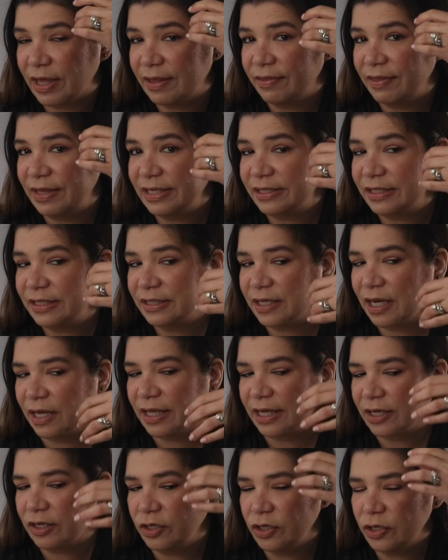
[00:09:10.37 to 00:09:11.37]
and this is all
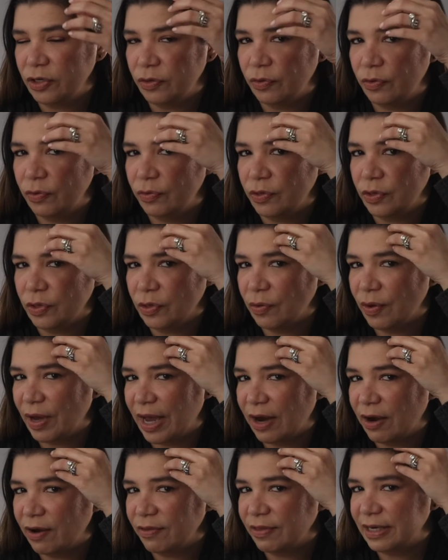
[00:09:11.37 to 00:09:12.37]
like new new
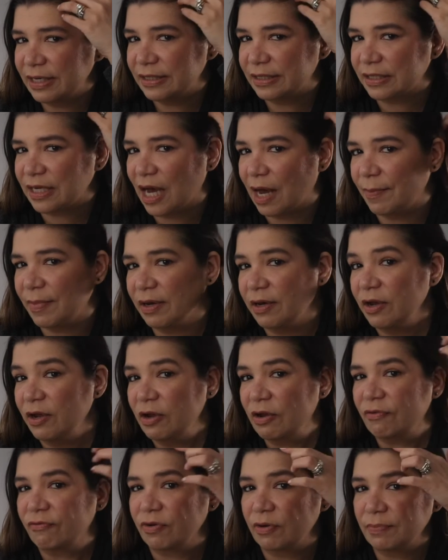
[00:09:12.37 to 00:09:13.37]
hair that is coming
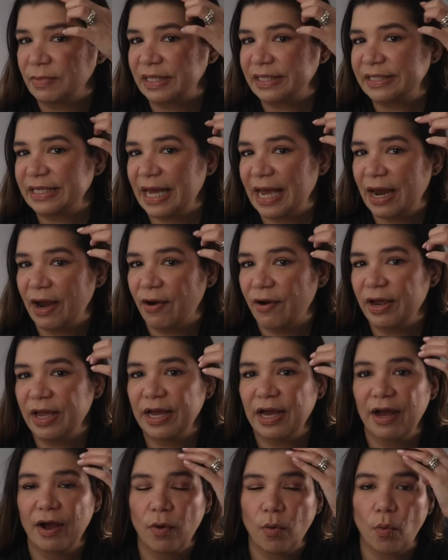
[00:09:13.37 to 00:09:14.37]
from this
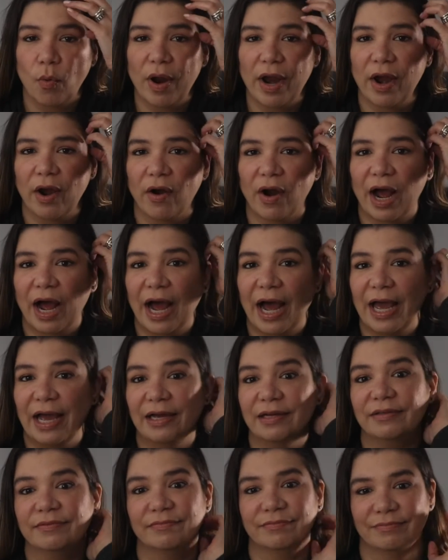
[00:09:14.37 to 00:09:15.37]
area where
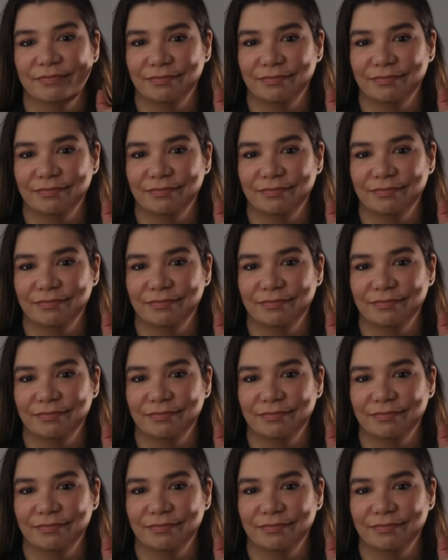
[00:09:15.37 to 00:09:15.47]
I